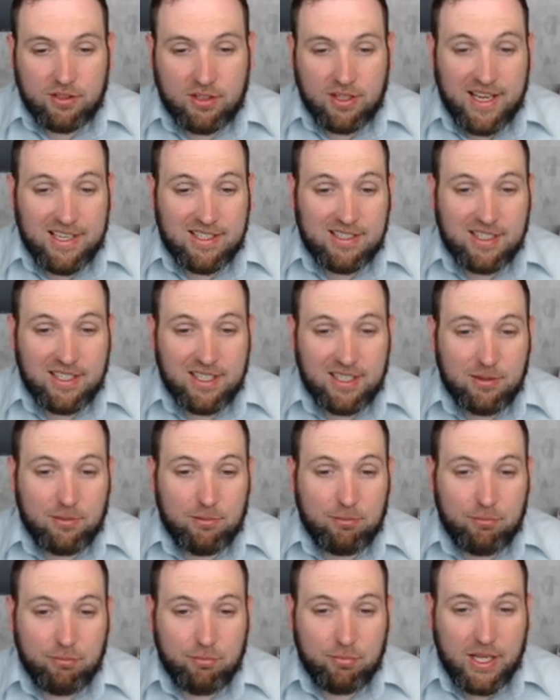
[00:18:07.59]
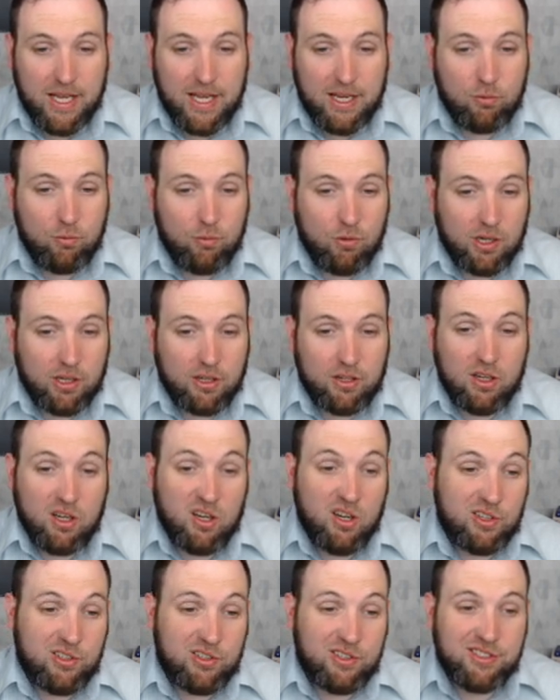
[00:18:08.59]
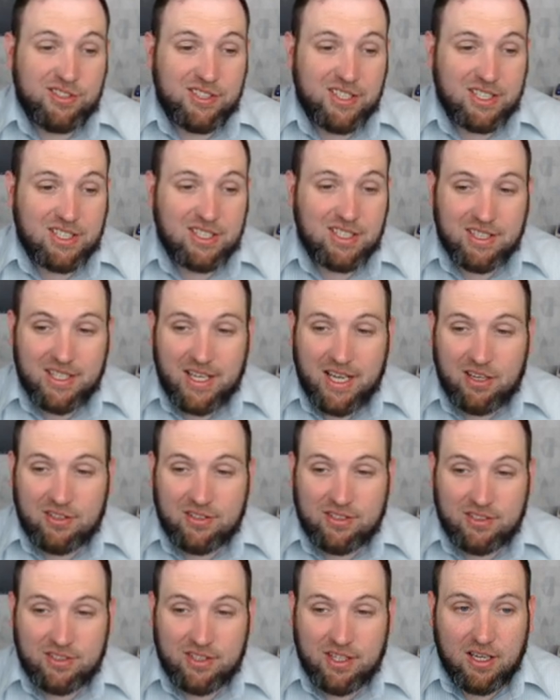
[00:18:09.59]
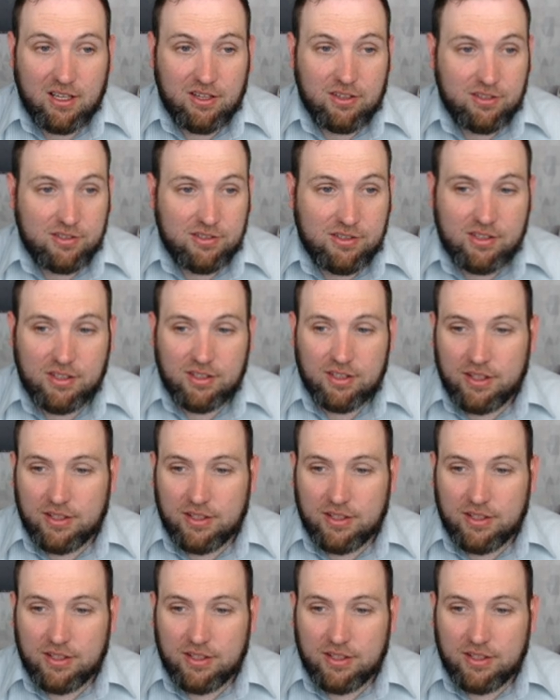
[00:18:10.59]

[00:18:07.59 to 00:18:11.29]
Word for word: classic hit Blackwater, one hundred sixty thousand dollars.